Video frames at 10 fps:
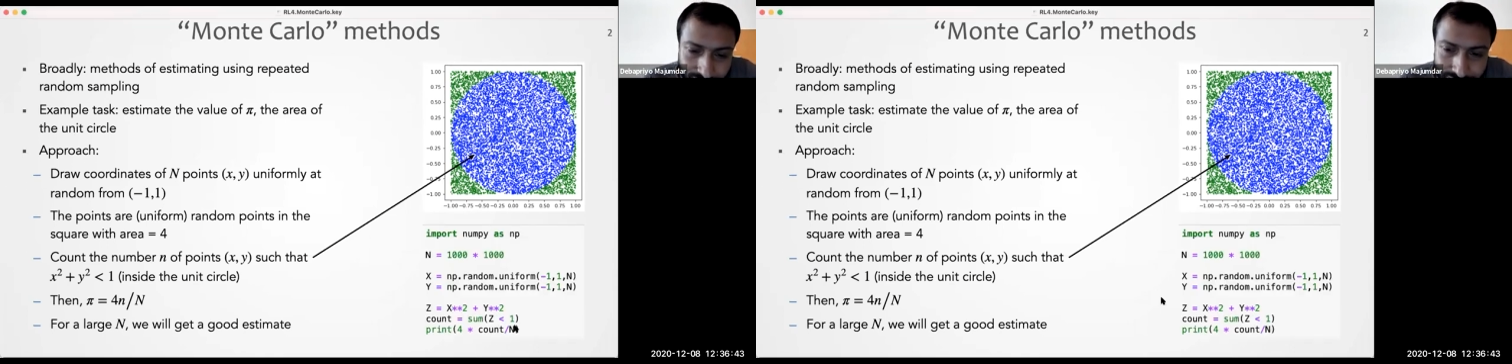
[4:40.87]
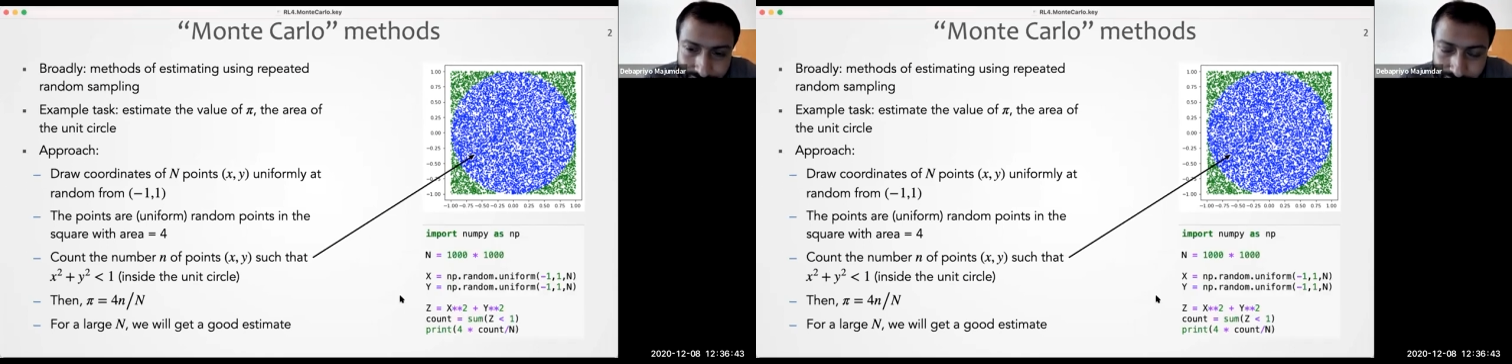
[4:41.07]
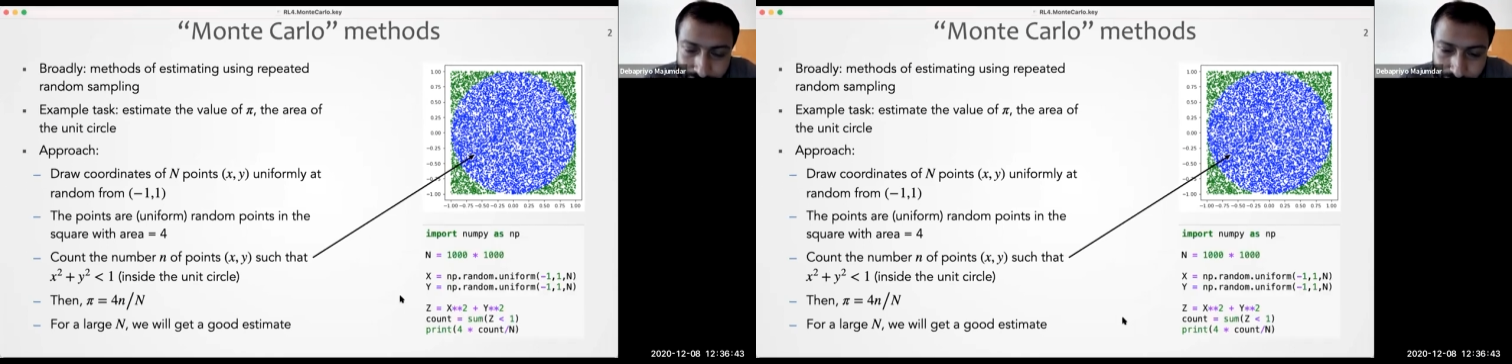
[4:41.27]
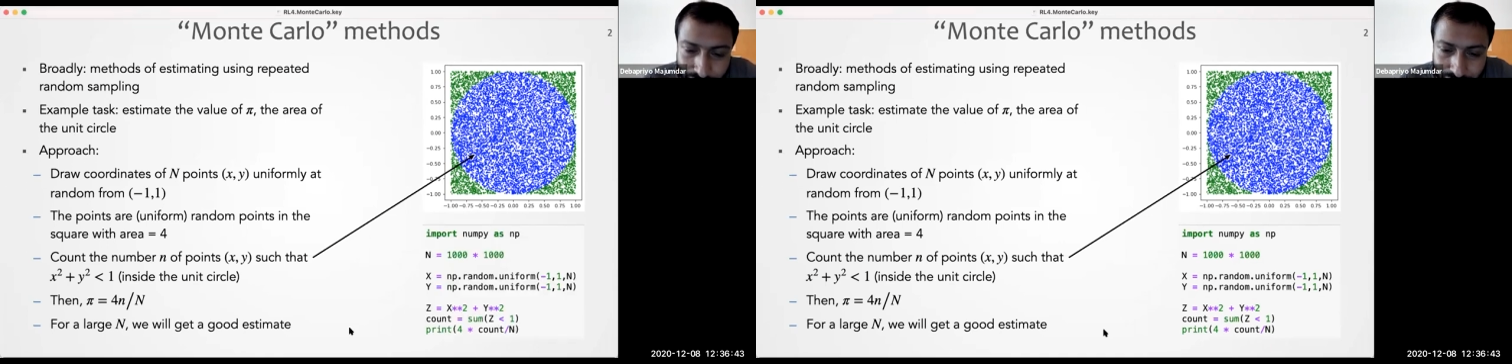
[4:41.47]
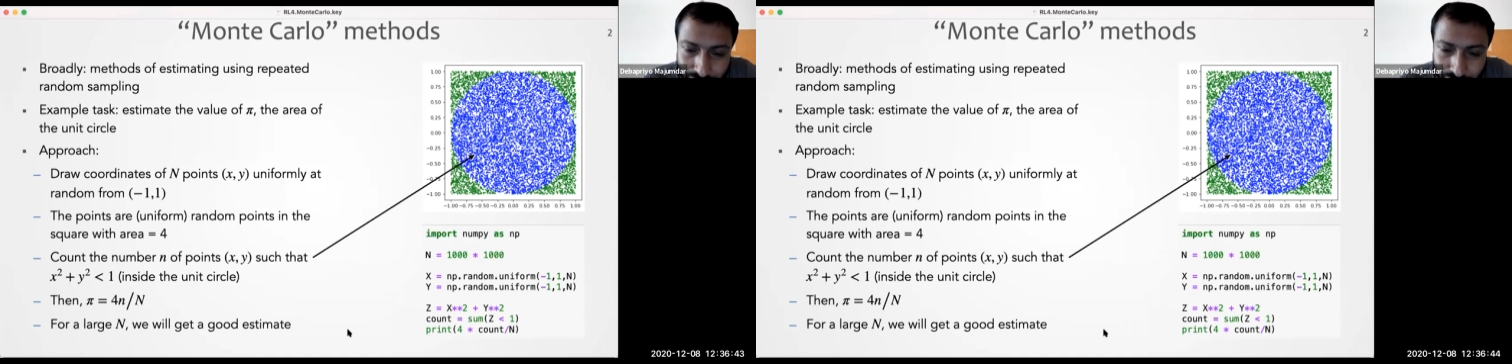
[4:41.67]
let's actually go to
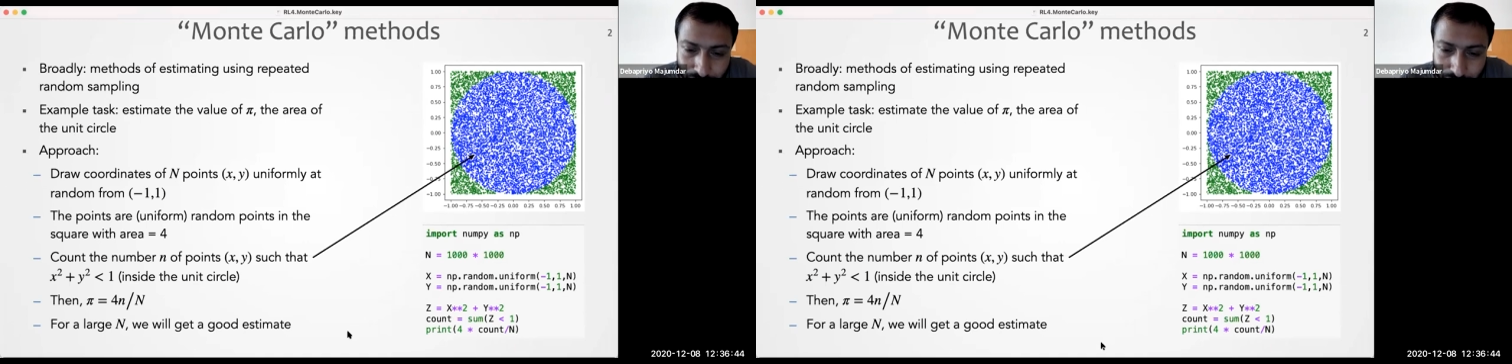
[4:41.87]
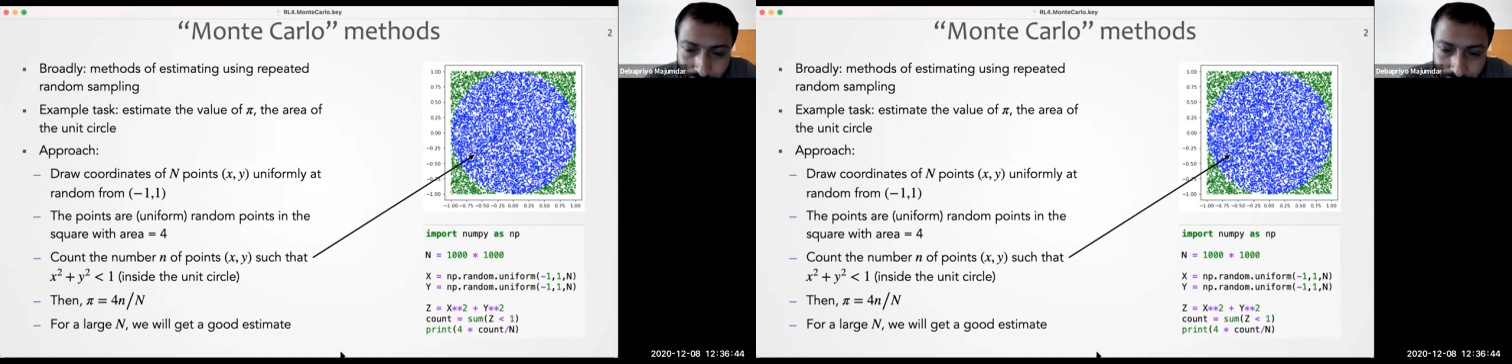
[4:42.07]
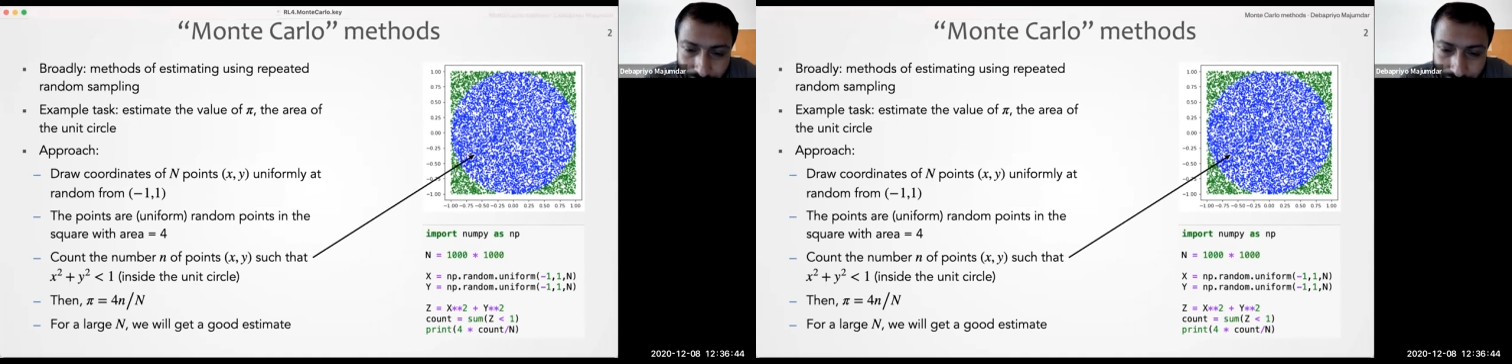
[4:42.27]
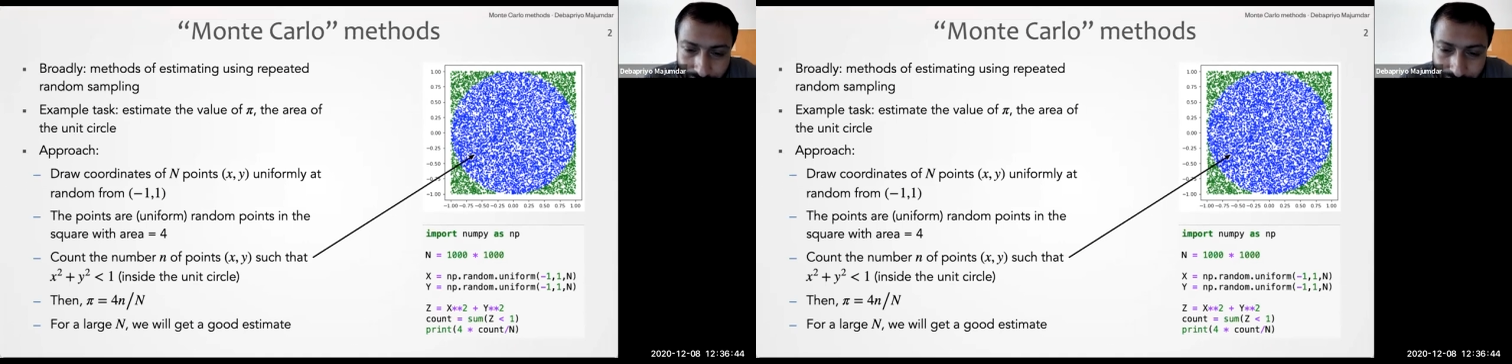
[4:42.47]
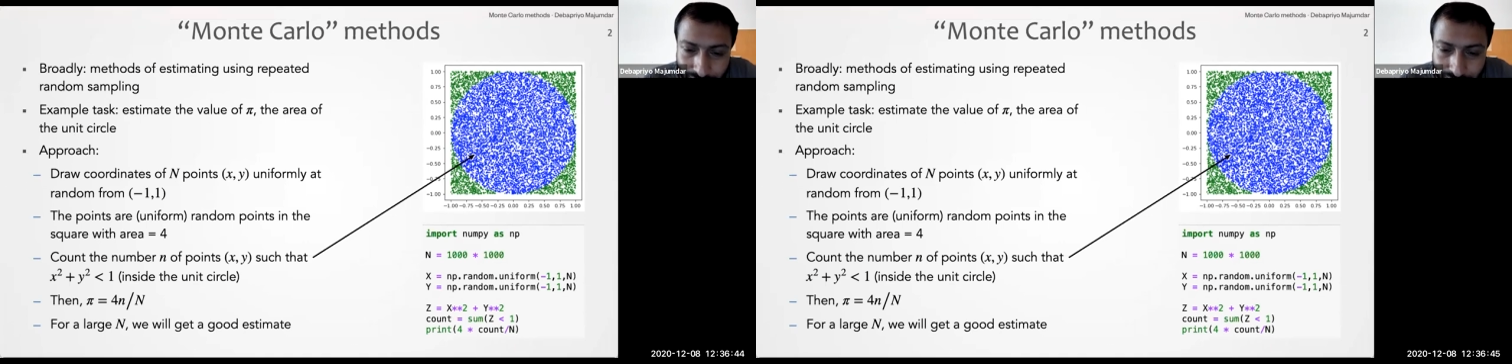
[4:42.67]
the notebook
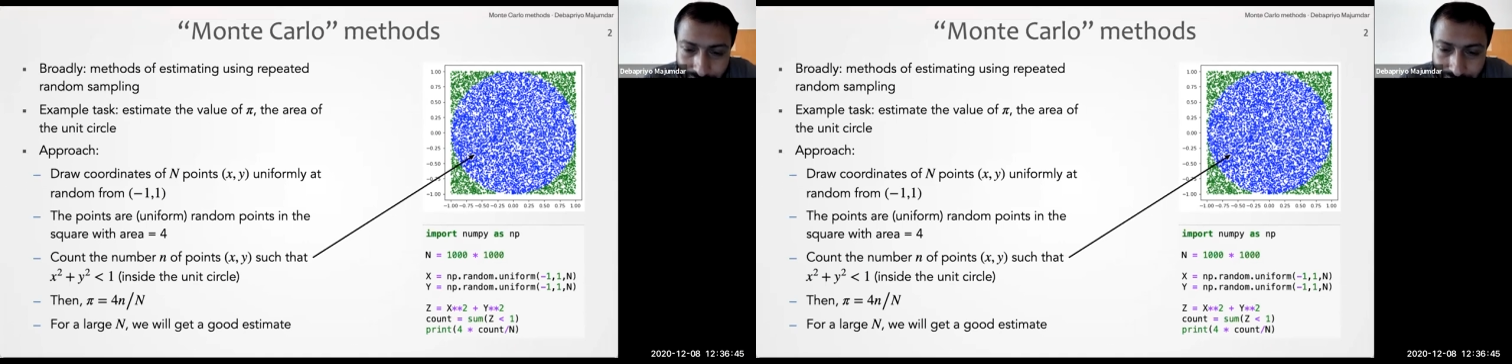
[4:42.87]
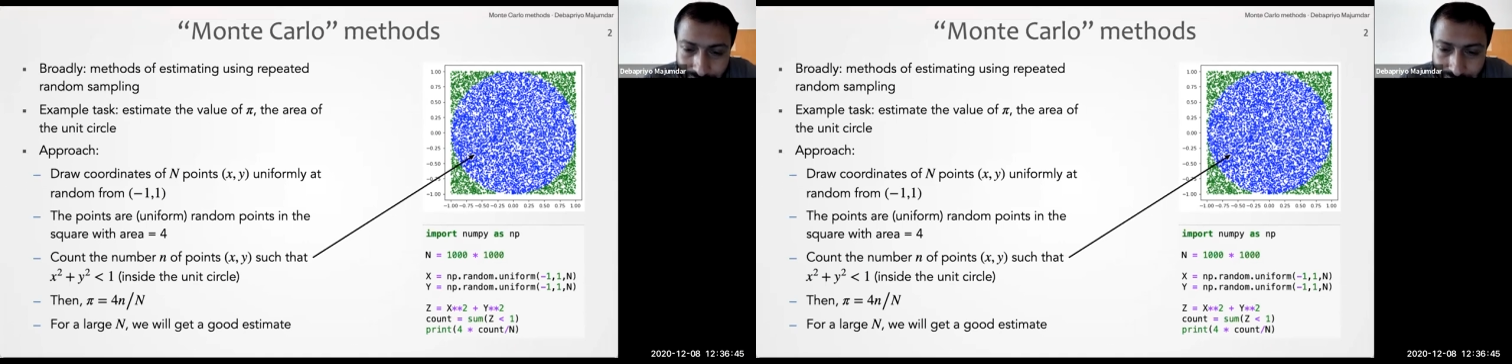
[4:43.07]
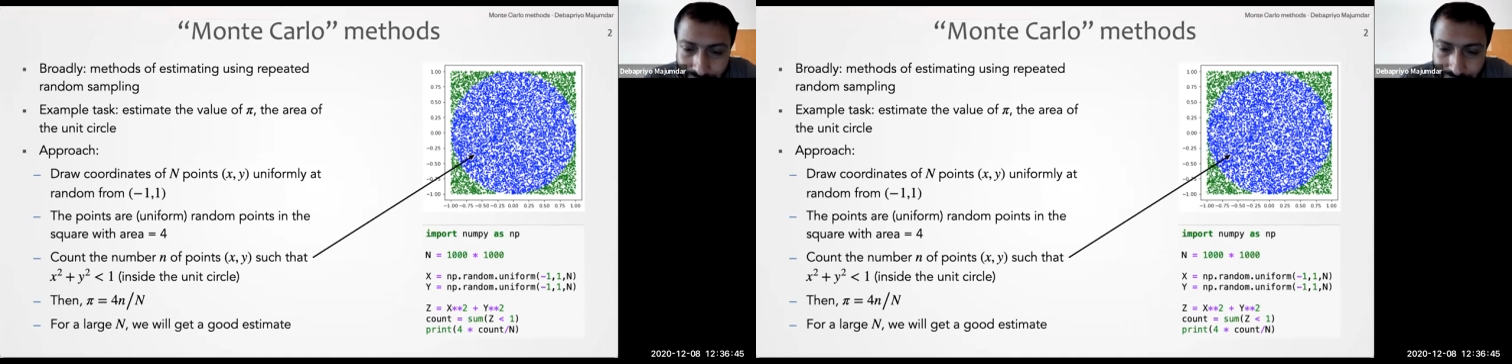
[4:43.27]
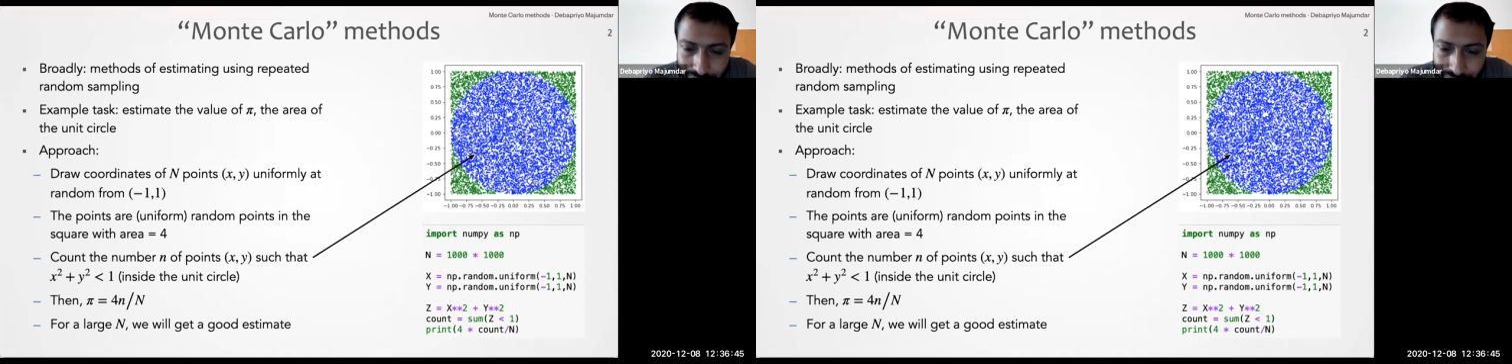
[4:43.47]
and uh, you know